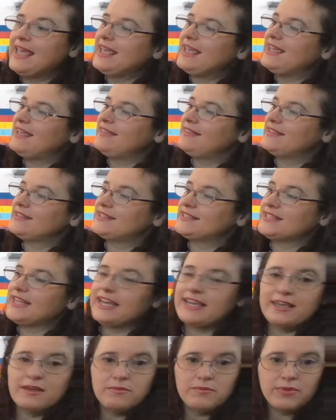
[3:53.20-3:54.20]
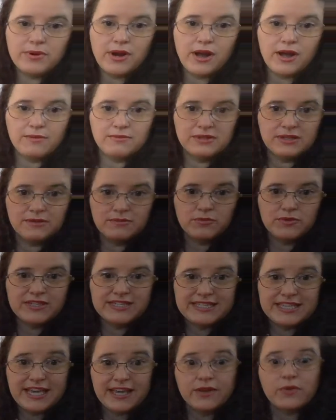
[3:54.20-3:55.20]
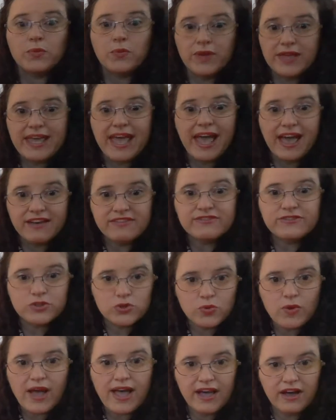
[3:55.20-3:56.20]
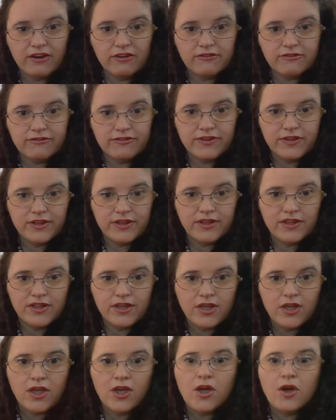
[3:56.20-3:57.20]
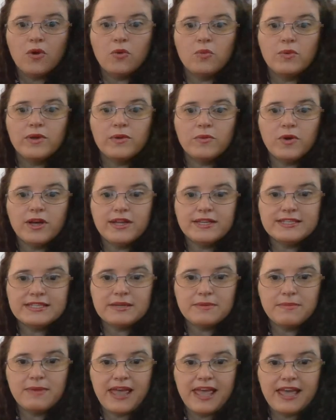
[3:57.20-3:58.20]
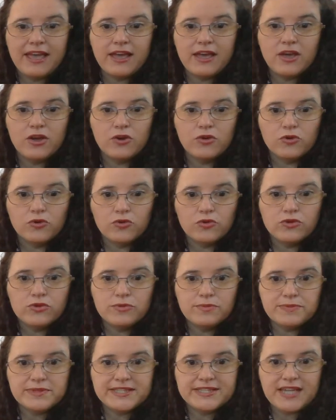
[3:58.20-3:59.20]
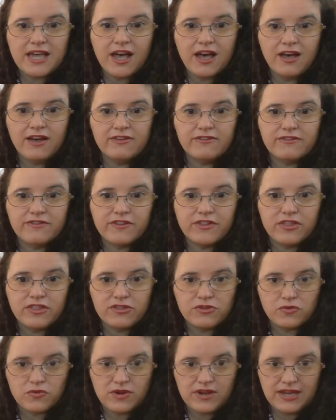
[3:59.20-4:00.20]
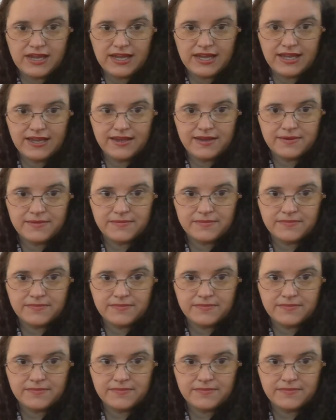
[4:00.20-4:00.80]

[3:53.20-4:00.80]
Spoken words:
In the second problem, we said we have 12. We want to make groups of 3.